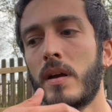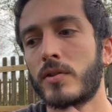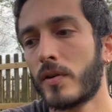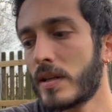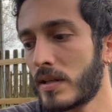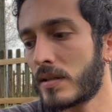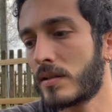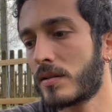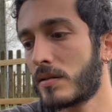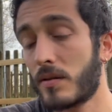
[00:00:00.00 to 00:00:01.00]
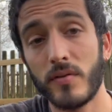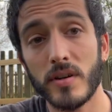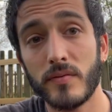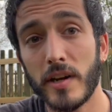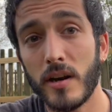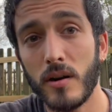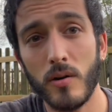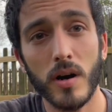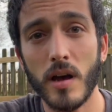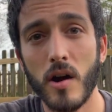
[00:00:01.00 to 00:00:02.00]
So this is the first video
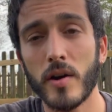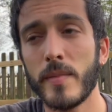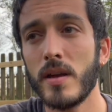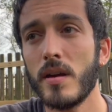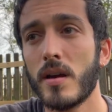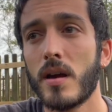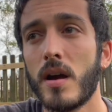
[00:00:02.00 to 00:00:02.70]
on alchemy.